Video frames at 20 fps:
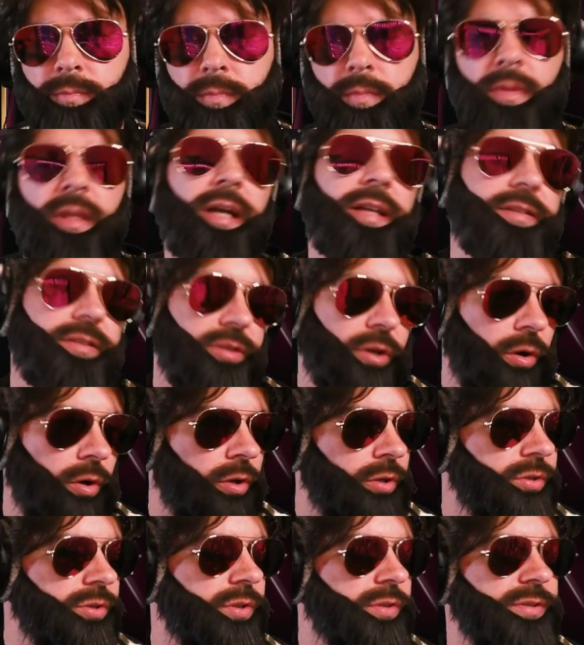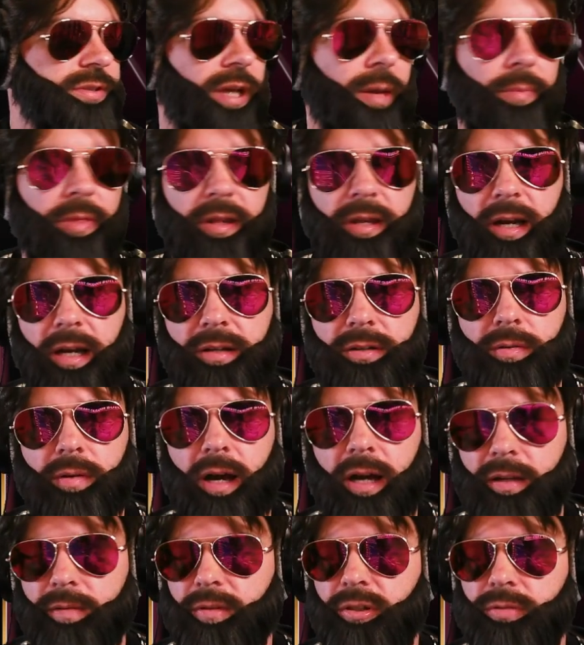It's also something I
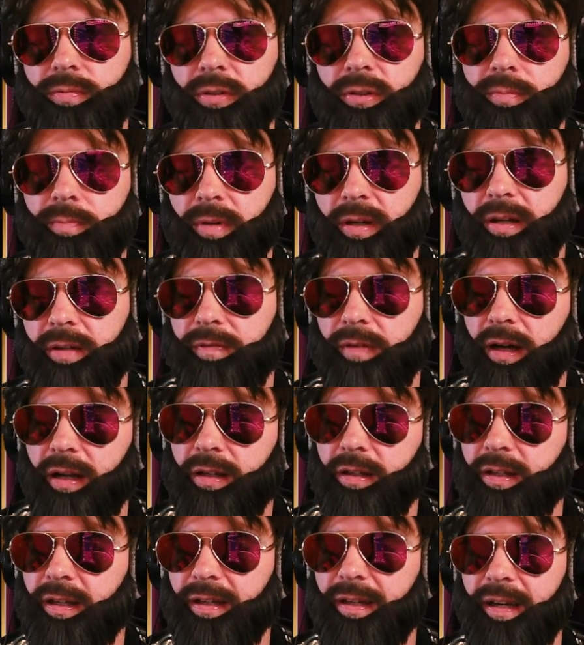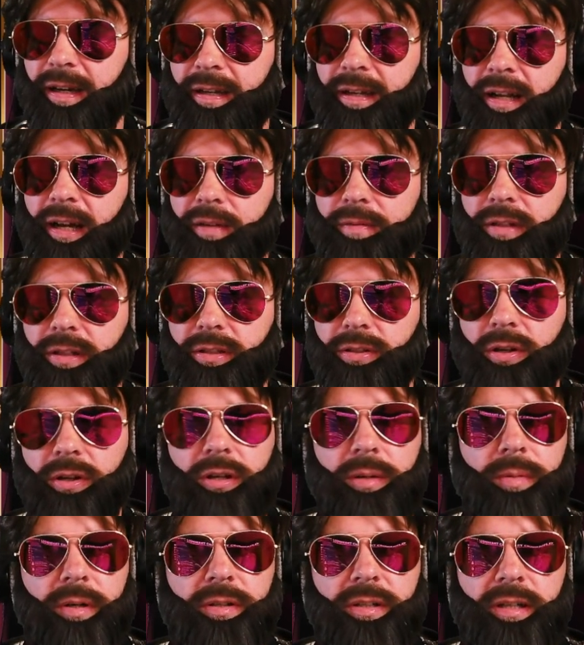tried, which was pretty fun, and I will
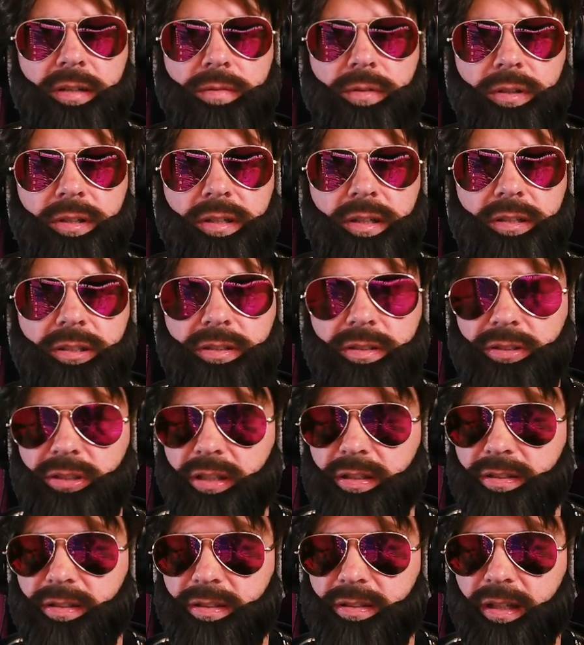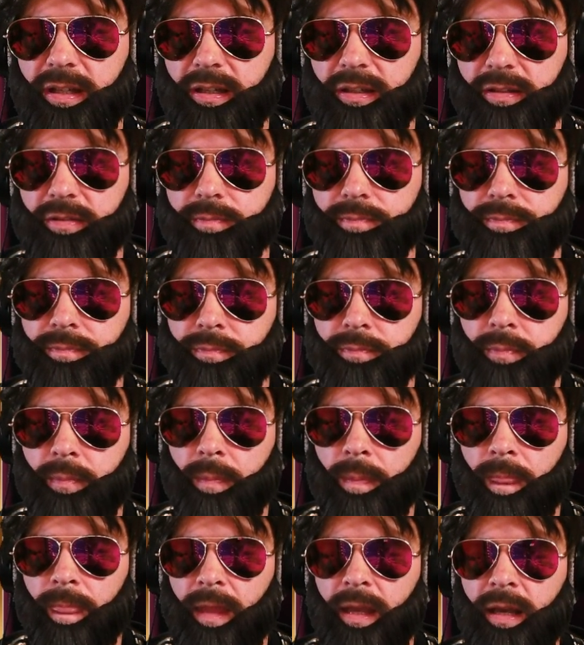talk about that one in just a second.
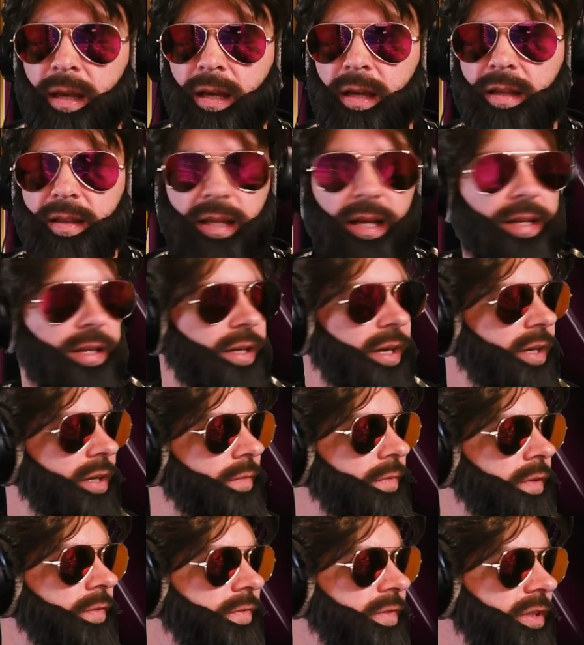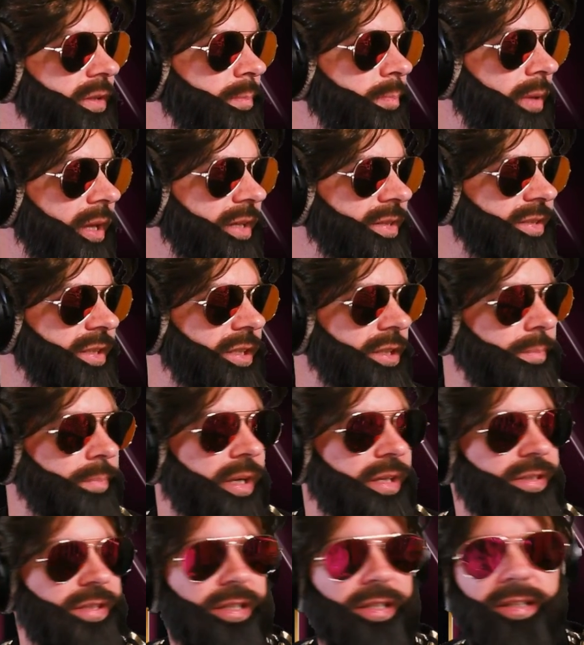Then with the blessing
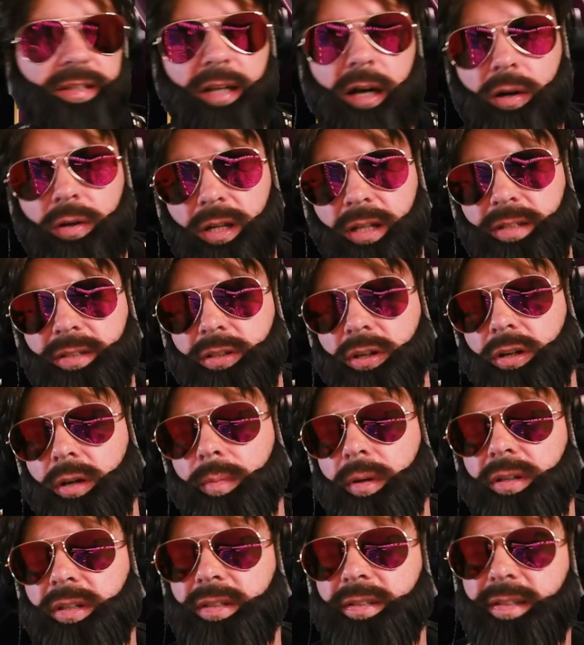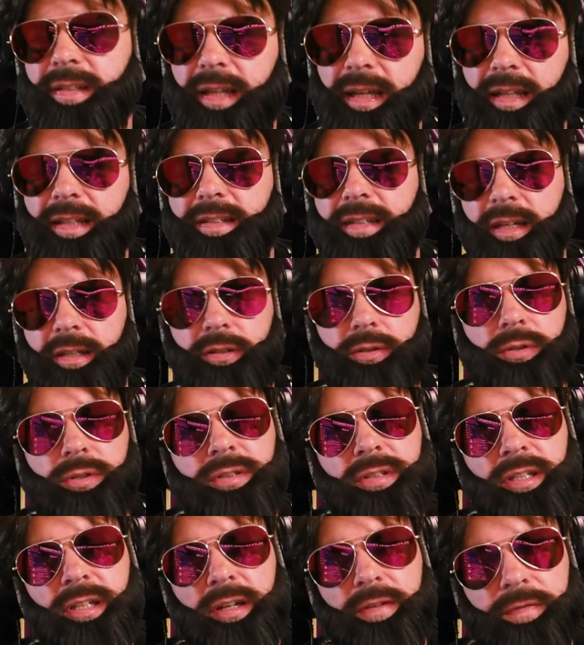basically down, let's talk about the skills I
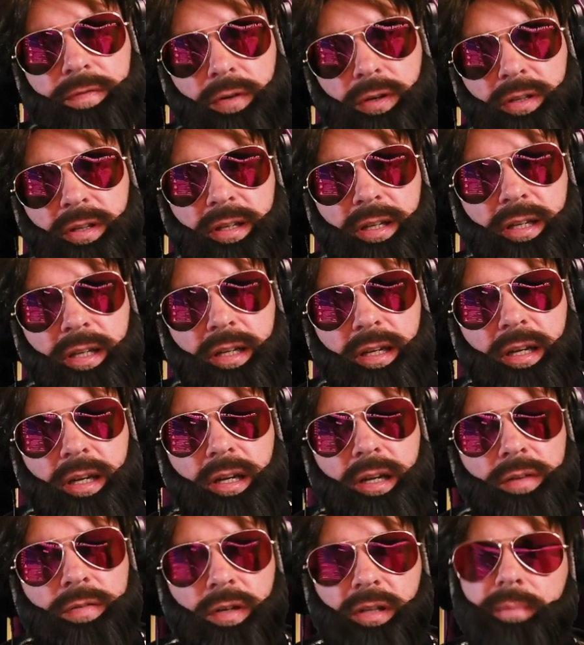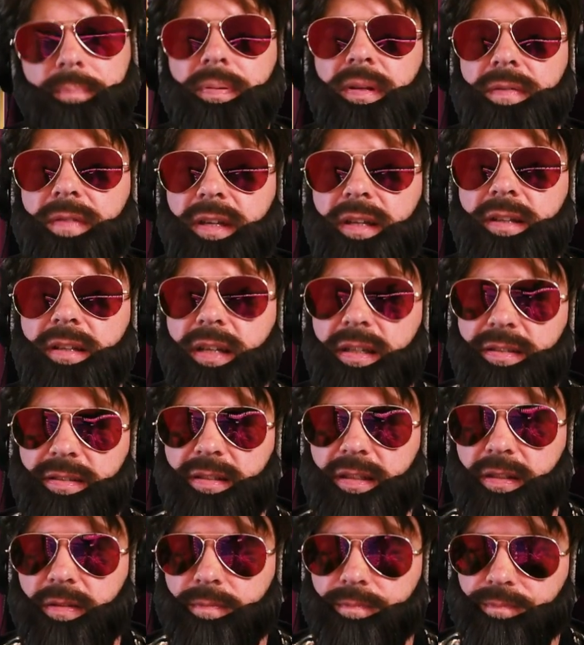use here for the PvE
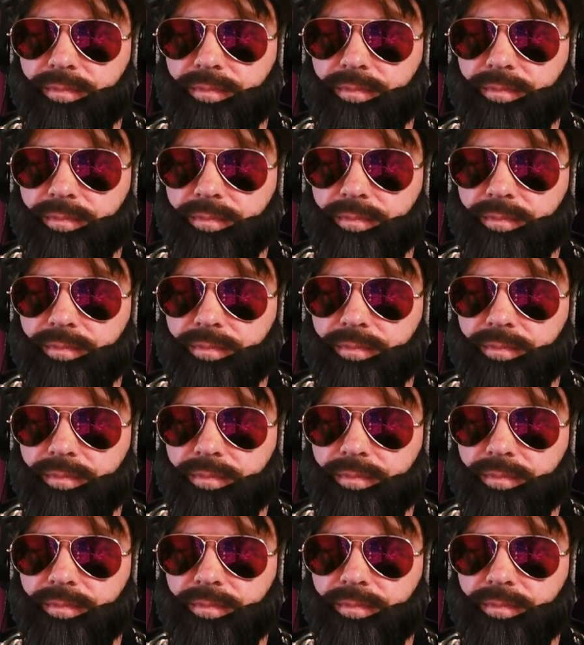testing.